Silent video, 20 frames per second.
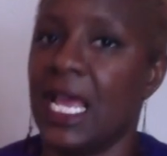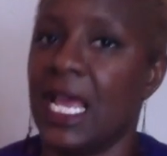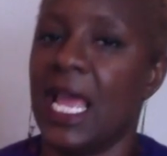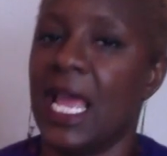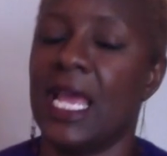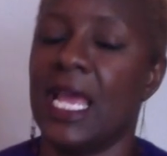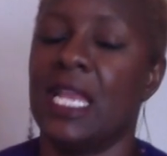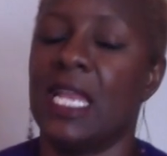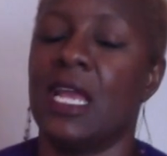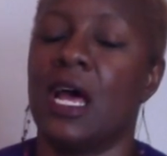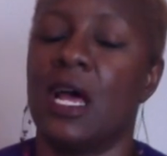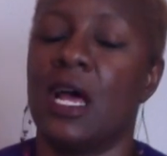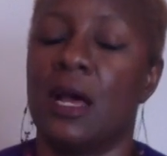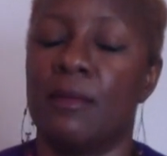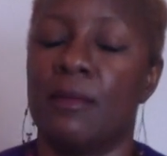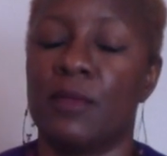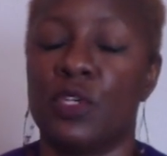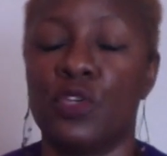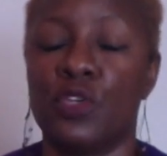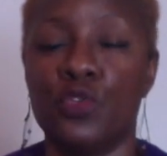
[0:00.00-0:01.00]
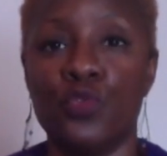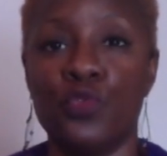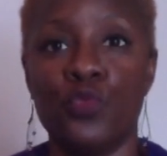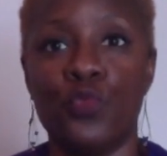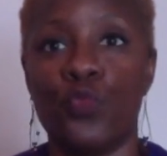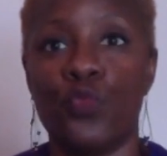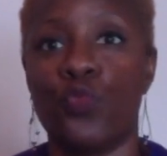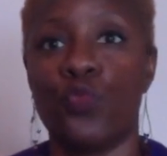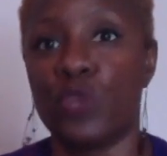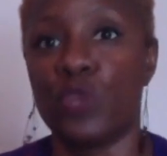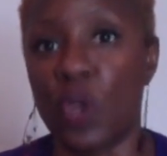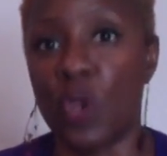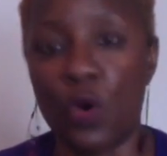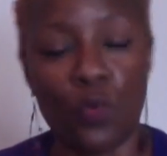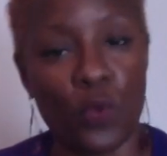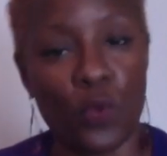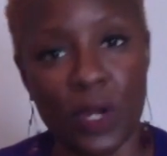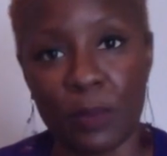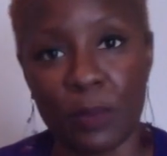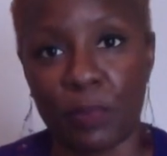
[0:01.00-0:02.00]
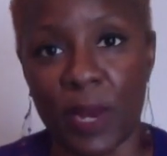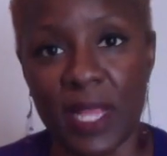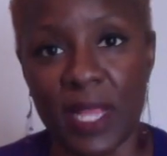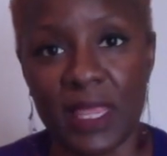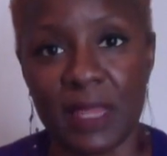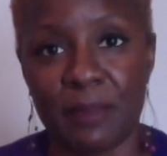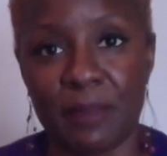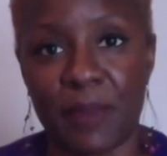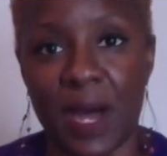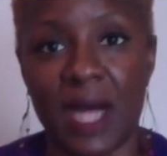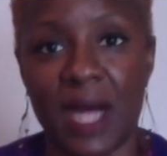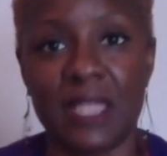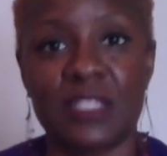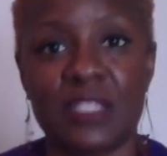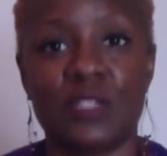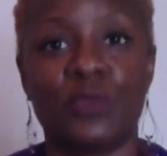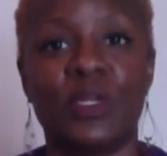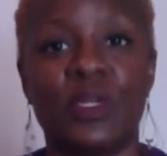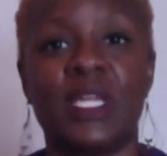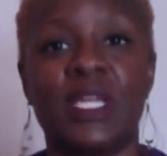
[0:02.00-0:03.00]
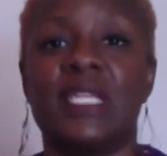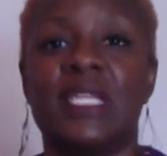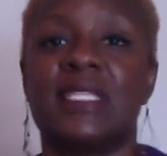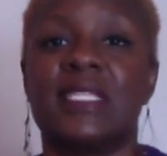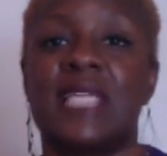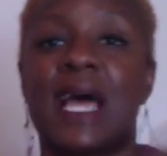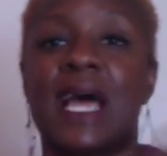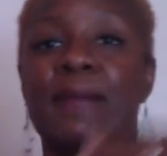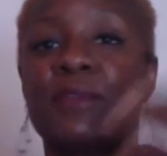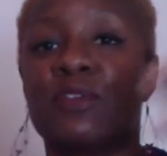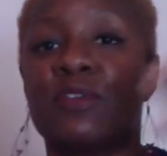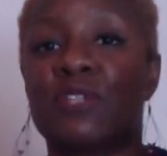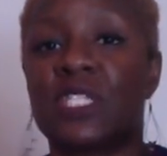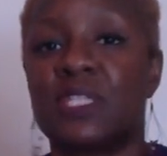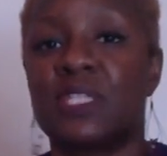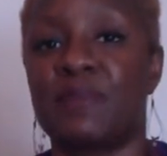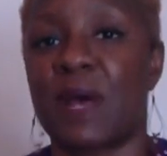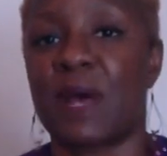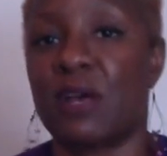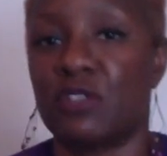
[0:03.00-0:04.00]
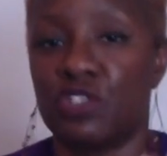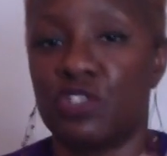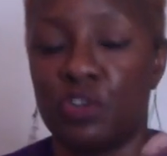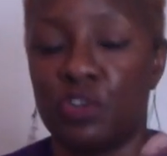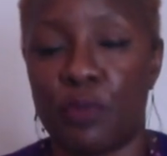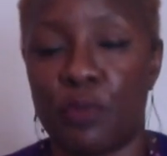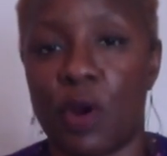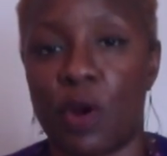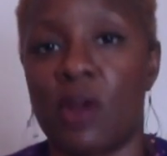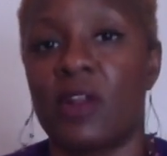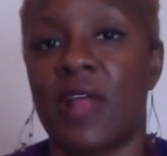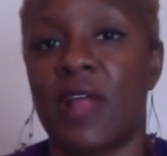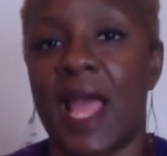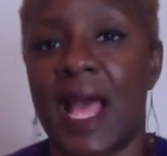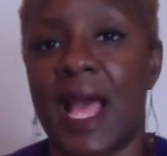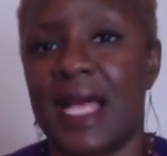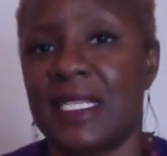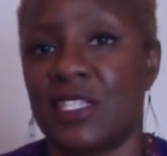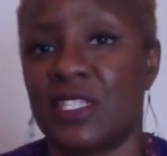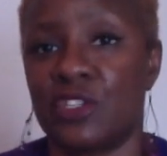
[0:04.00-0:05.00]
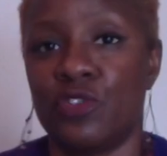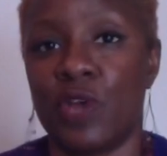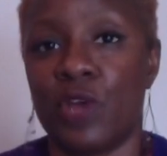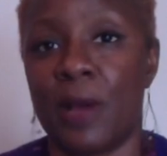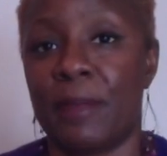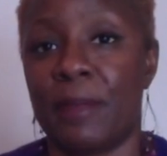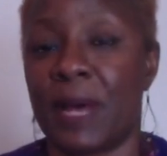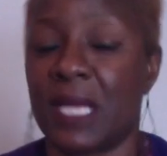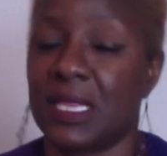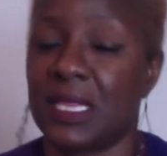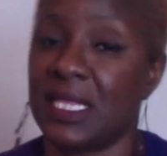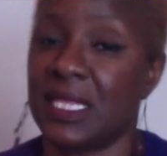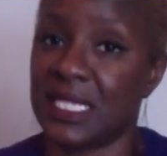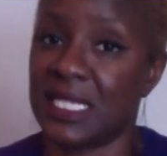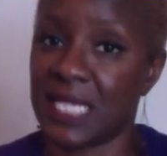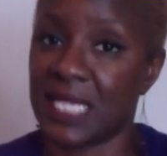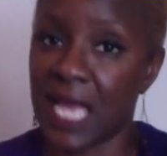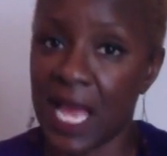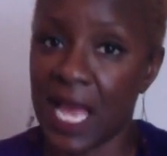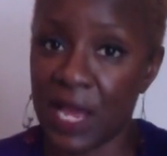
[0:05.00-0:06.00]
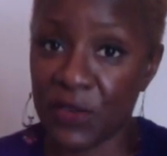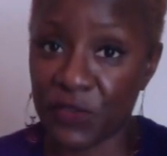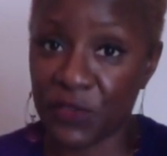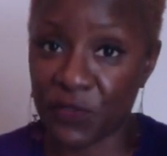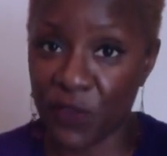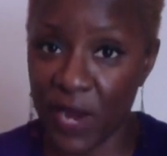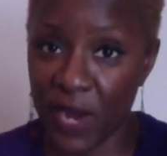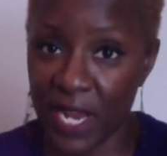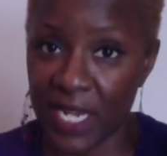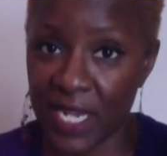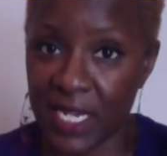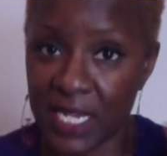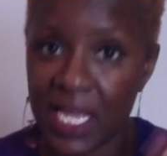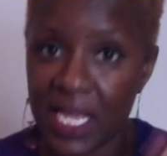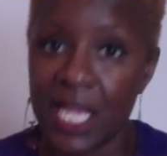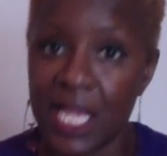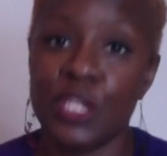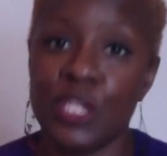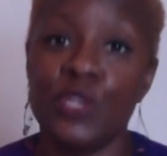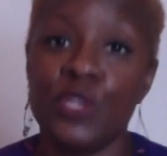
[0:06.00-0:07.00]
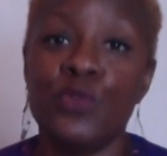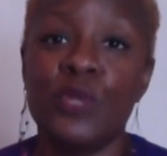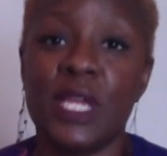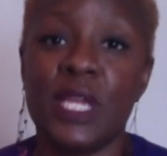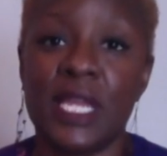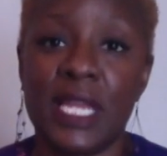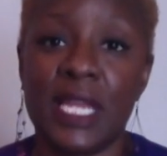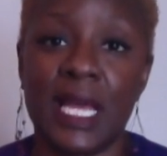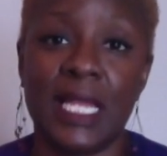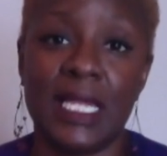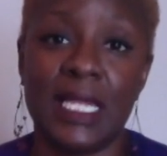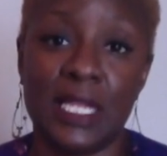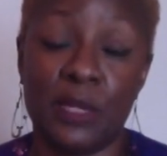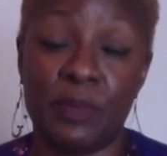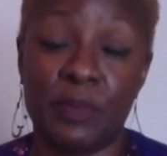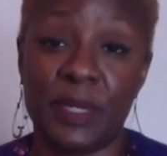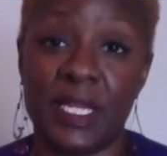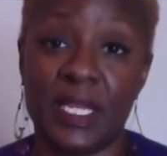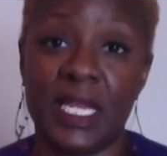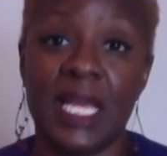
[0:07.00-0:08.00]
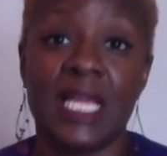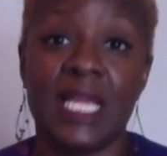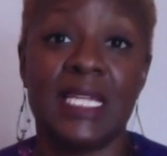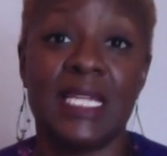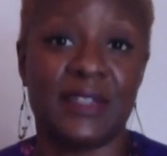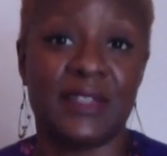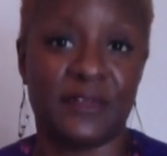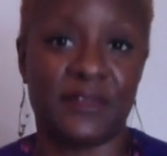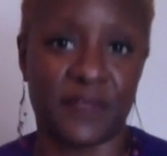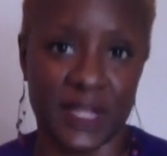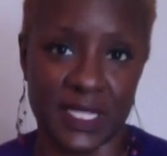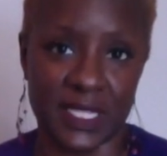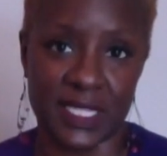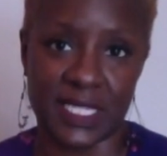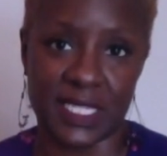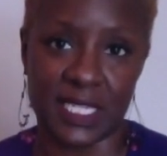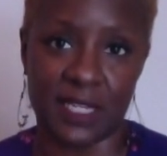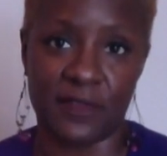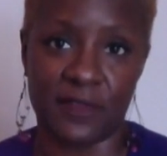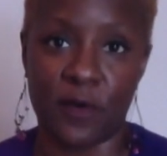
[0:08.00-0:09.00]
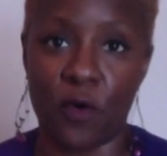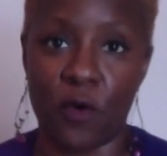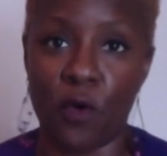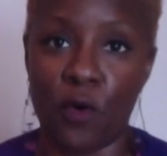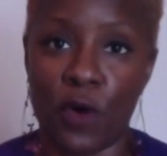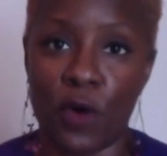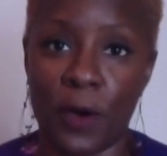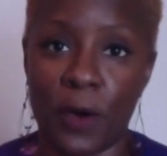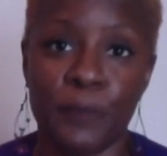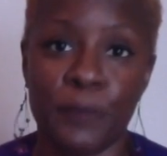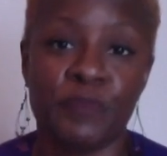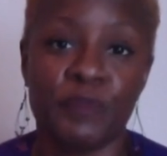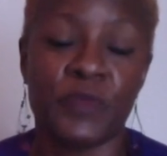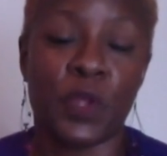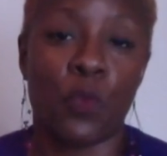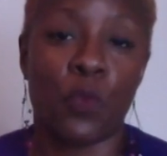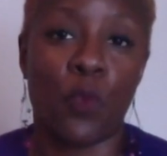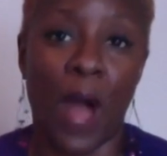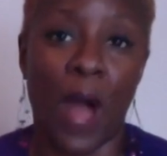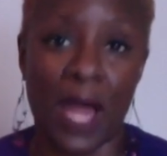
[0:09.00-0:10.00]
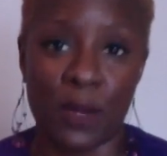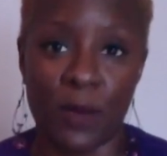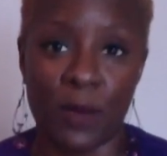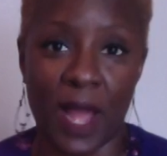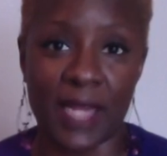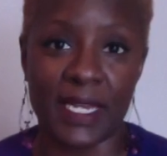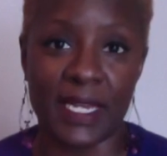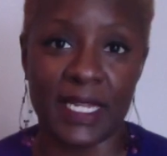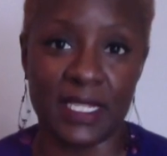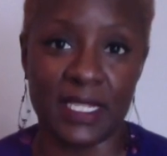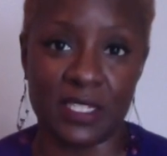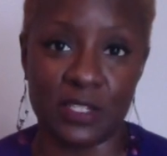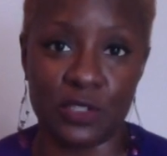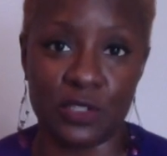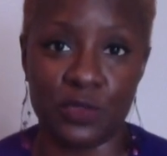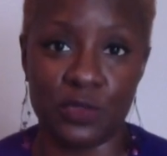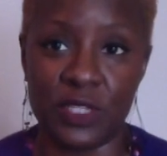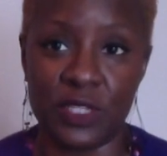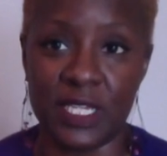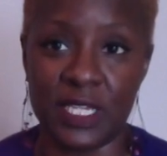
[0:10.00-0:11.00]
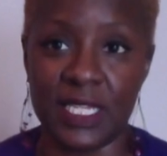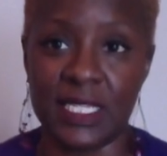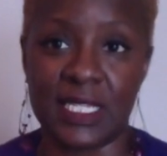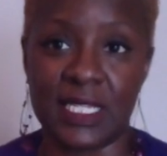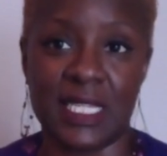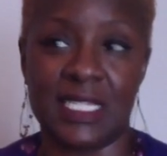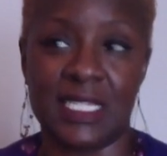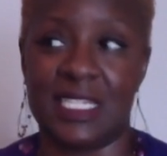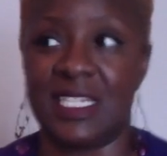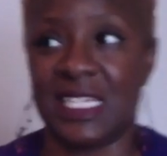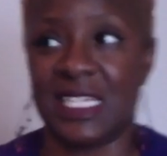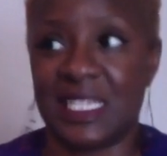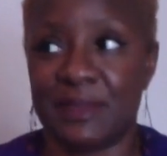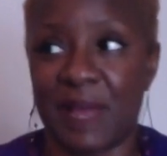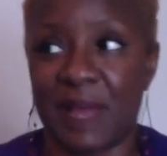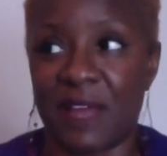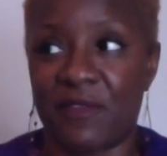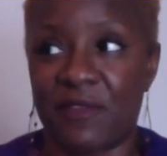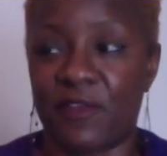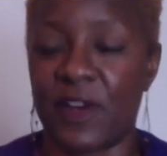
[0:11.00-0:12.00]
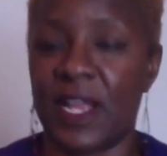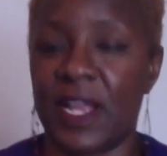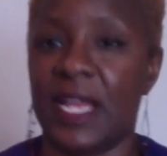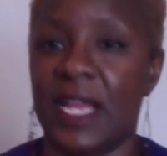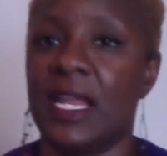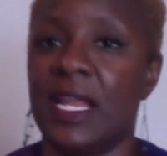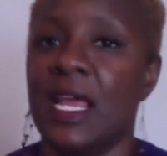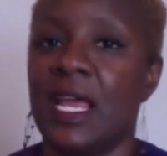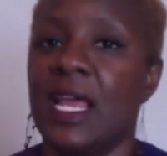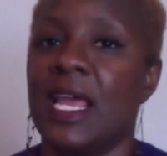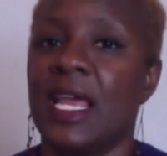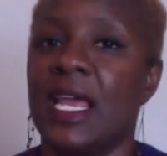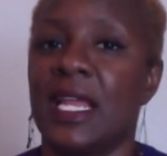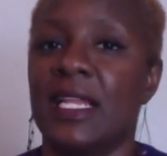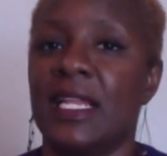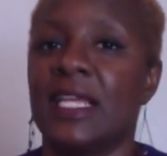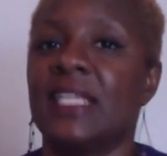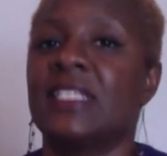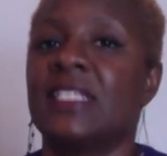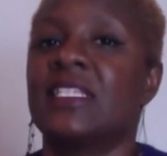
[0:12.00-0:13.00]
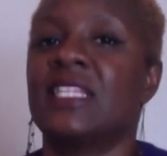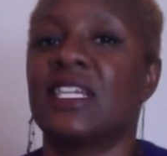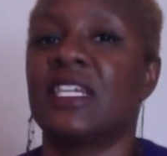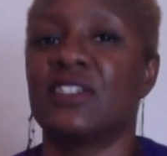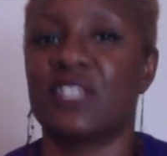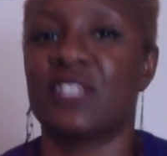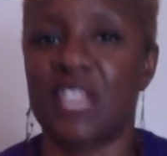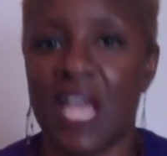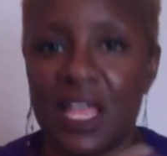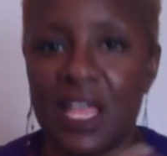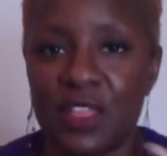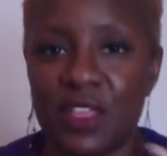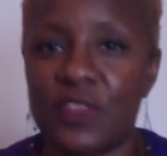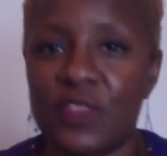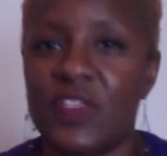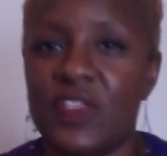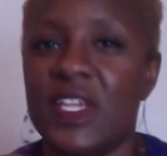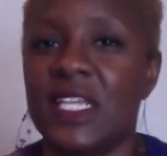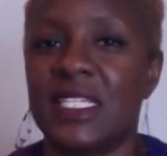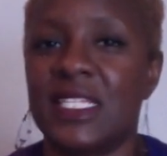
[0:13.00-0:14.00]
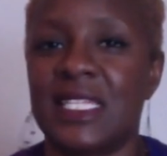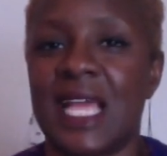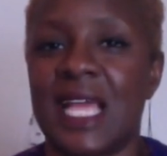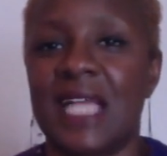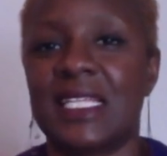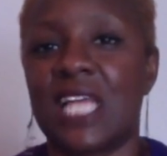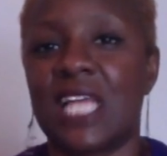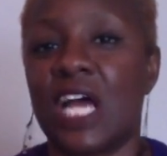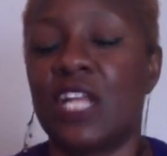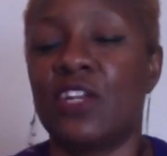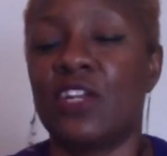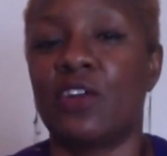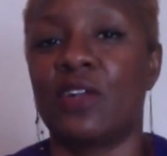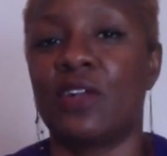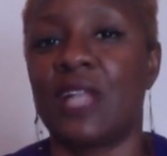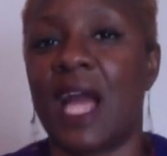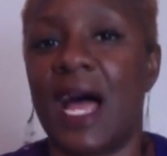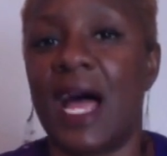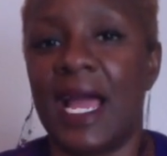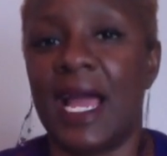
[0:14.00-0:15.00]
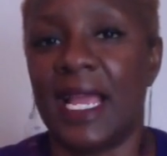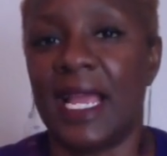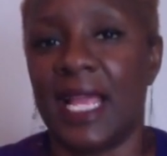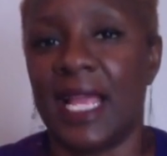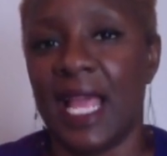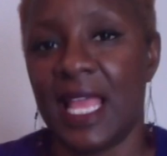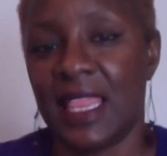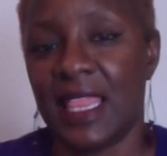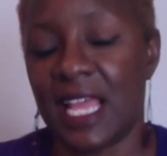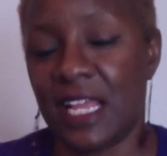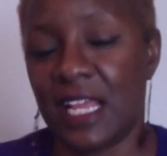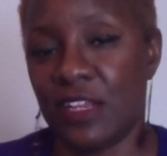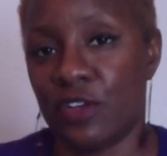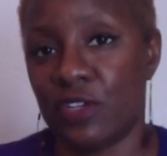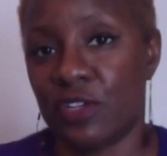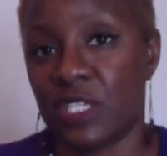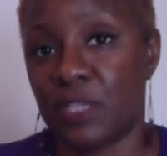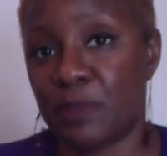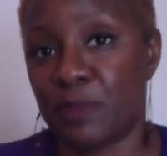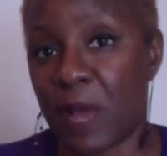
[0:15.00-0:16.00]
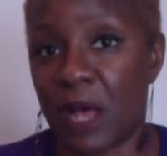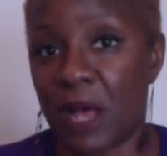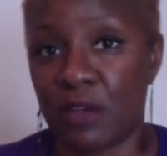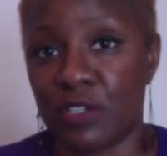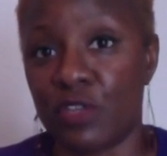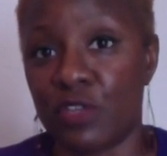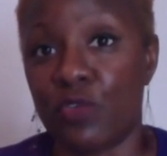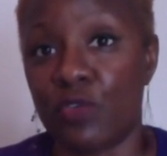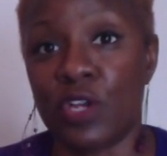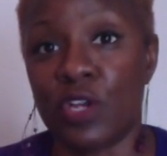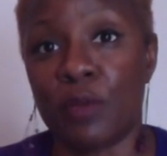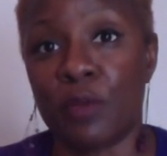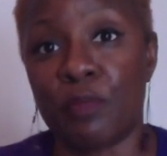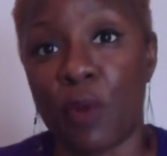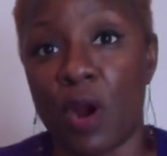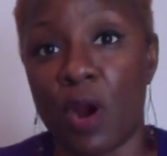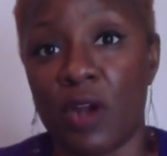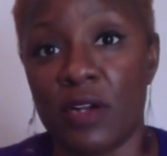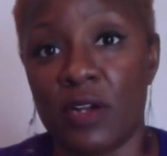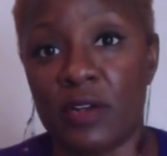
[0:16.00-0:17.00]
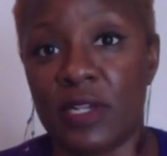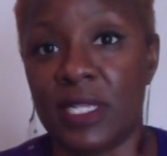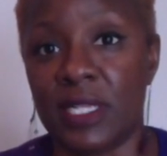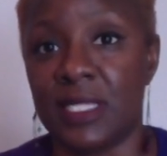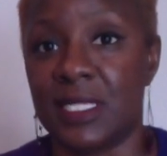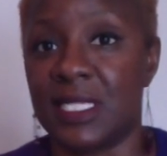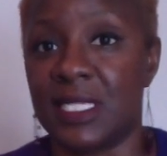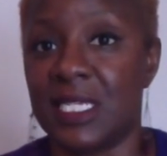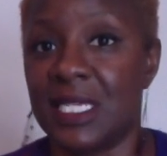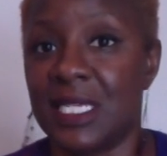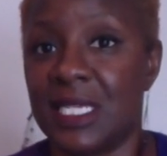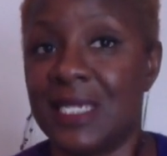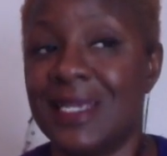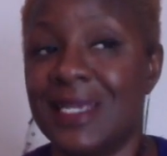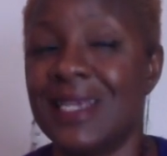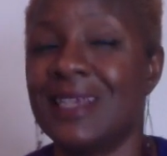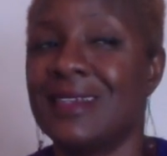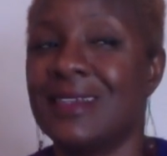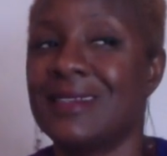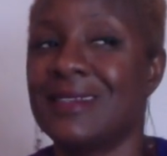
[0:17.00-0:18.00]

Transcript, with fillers: and um, you don't want to break the bond. So anytime your spouse, your partner asks you about this friend, you get a little bit defensive or why do I need to do this? It's just my friend. And if there's other things that's underlying that your spouse or your partner can see.